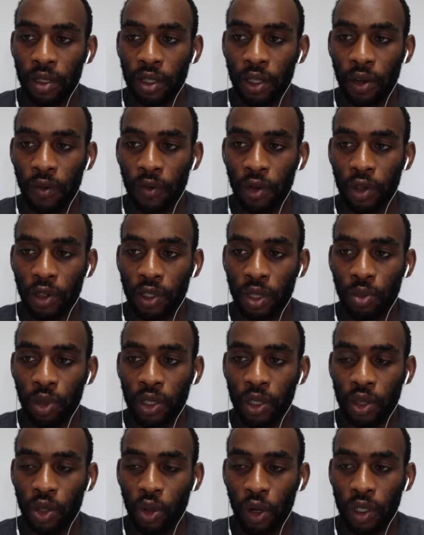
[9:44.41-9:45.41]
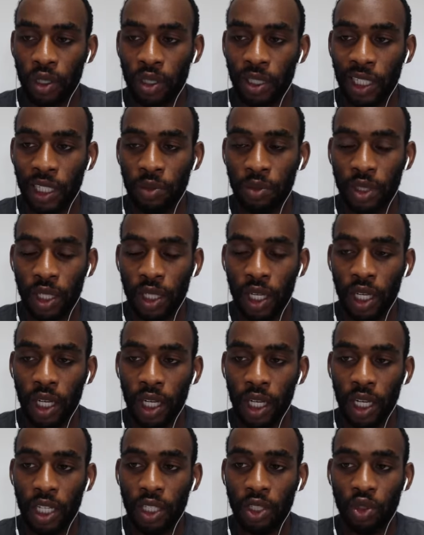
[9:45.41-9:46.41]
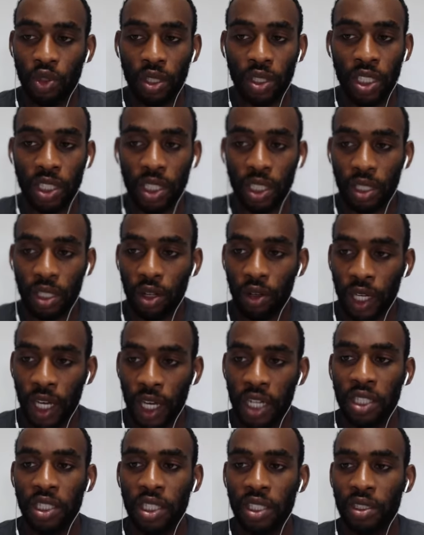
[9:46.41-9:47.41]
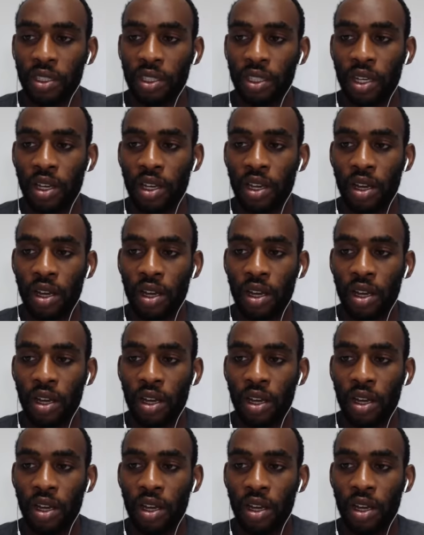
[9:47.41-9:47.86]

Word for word: you know, for some historic teams in strategic locations,